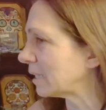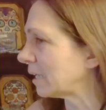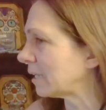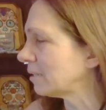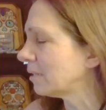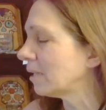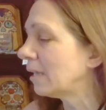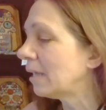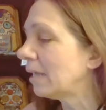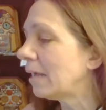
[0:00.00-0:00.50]
And,
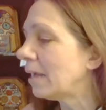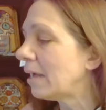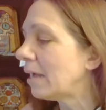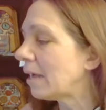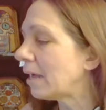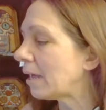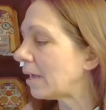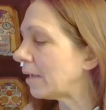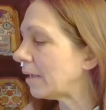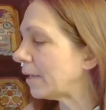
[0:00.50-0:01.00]

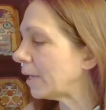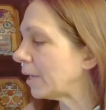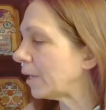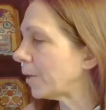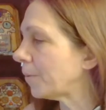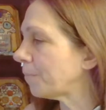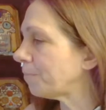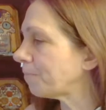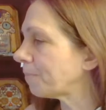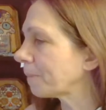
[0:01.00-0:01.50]

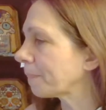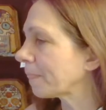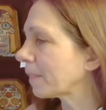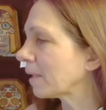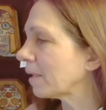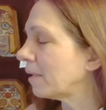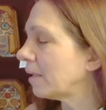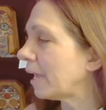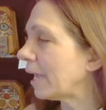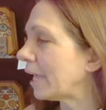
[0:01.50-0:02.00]
um,
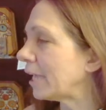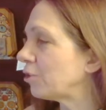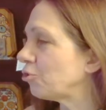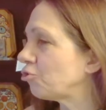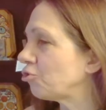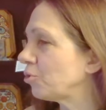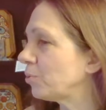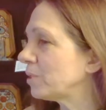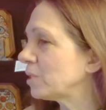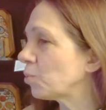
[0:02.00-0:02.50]
and
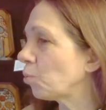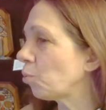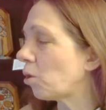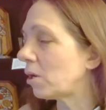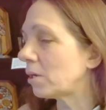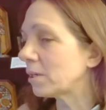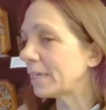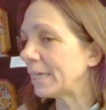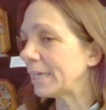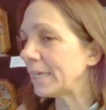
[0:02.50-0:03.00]
she was
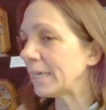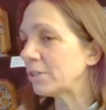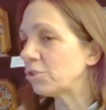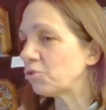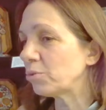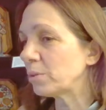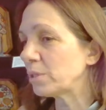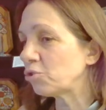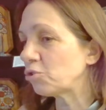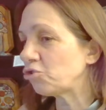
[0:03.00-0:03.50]
walking and
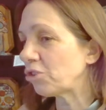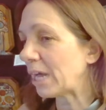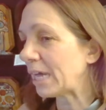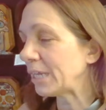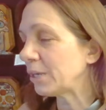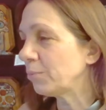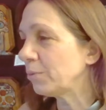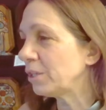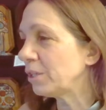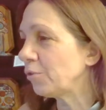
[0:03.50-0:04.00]
she was
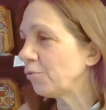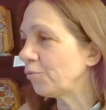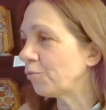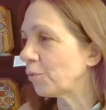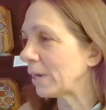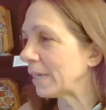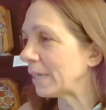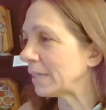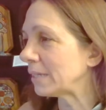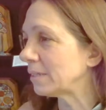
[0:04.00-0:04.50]
chatting with a
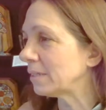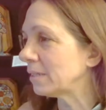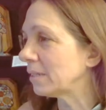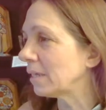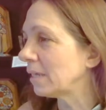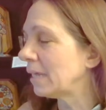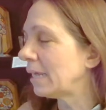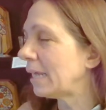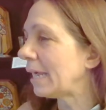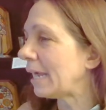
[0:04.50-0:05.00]
friend
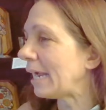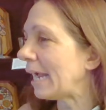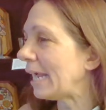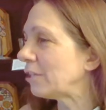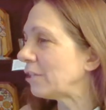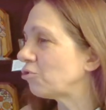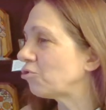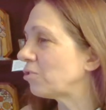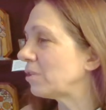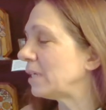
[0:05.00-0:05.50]

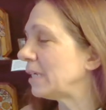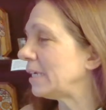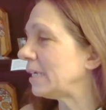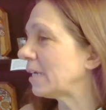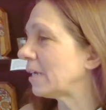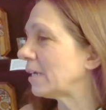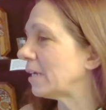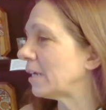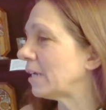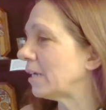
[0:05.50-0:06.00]
and she
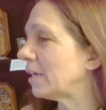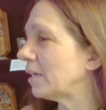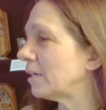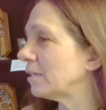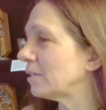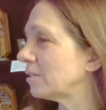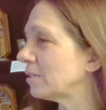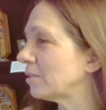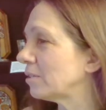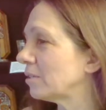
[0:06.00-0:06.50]
uh,
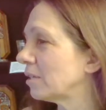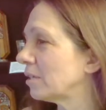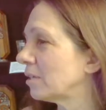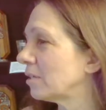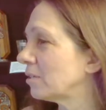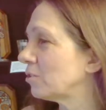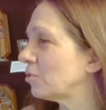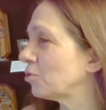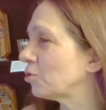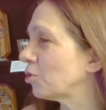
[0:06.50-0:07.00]

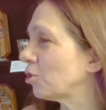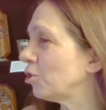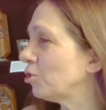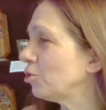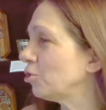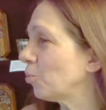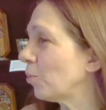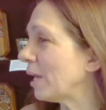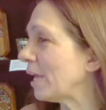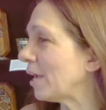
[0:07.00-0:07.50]
turned
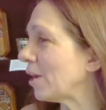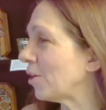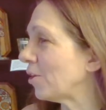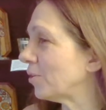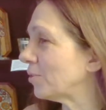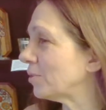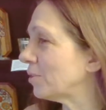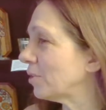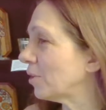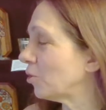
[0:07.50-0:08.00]

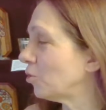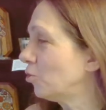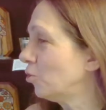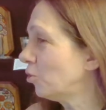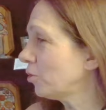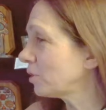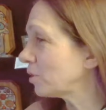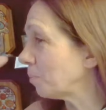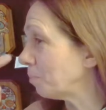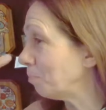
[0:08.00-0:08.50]
around,
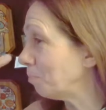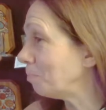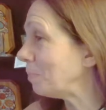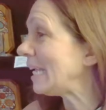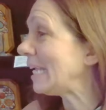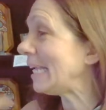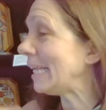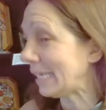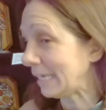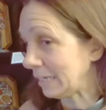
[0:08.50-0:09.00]
looked
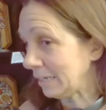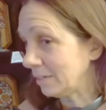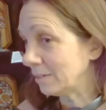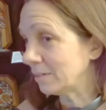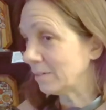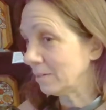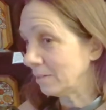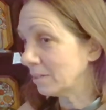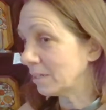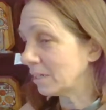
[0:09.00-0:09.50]
me
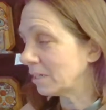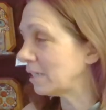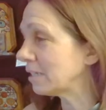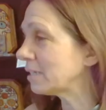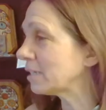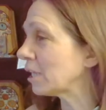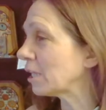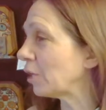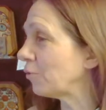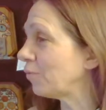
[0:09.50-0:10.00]
in
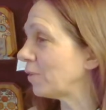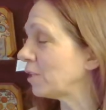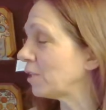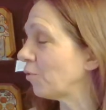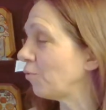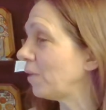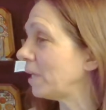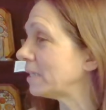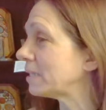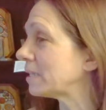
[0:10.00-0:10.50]
this life in the
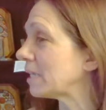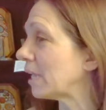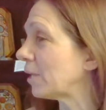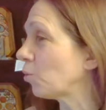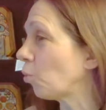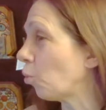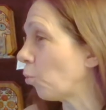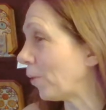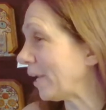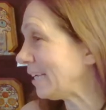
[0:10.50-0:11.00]
face and
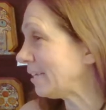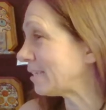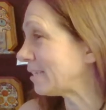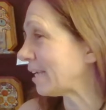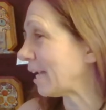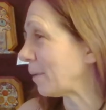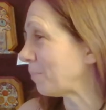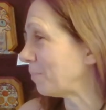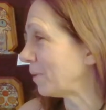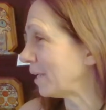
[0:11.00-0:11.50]
winked
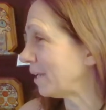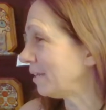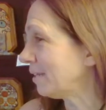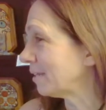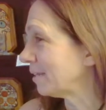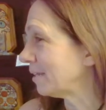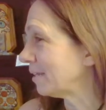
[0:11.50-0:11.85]
at me